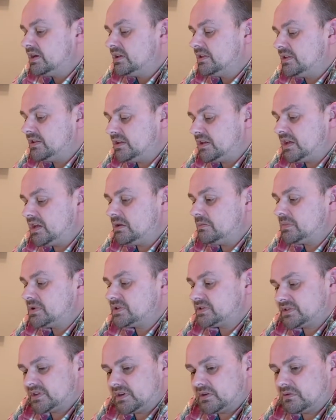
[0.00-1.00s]
The game
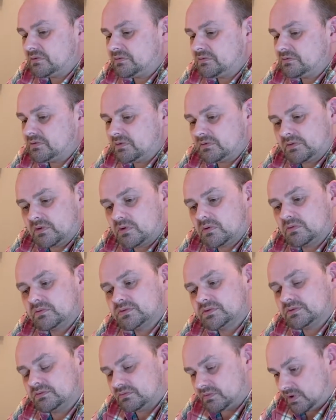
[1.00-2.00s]
itself
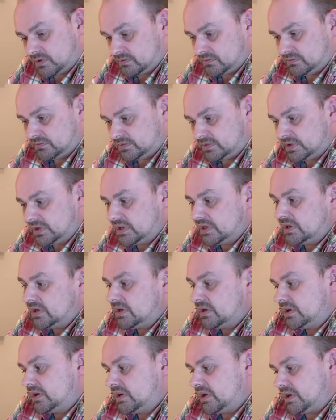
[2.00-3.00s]
revolves around
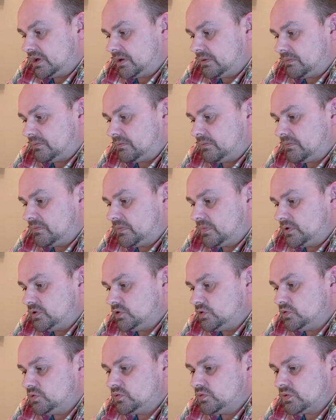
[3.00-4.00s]

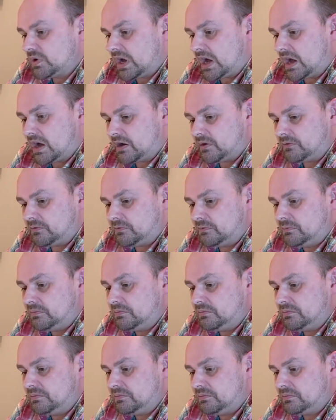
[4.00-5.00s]
you have
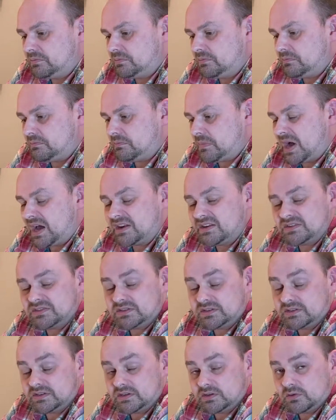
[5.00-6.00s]
managed
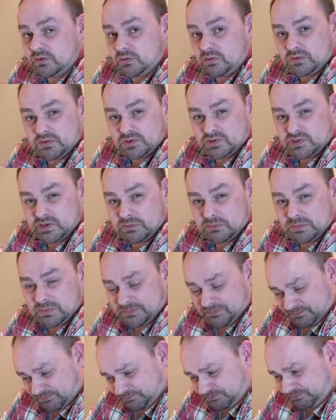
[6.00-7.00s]
to take ownership
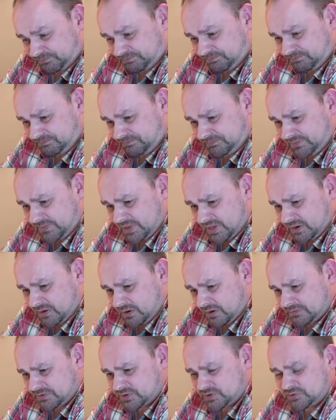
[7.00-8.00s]

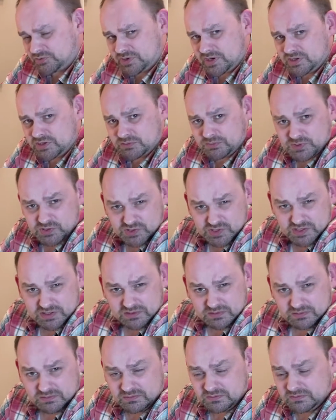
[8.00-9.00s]
of a strange machine